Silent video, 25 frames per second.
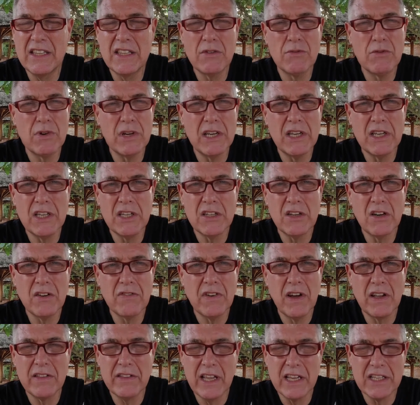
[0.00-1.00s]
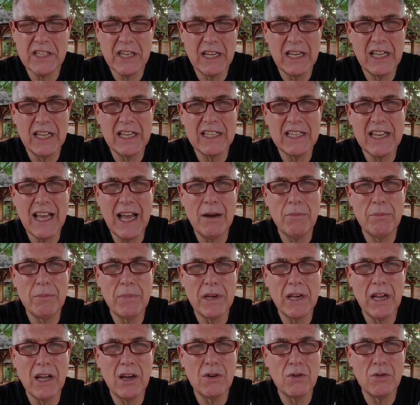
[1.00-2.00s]
the region of, there's a link down
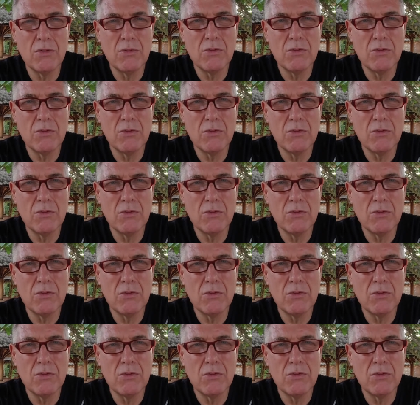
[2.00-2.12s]
below,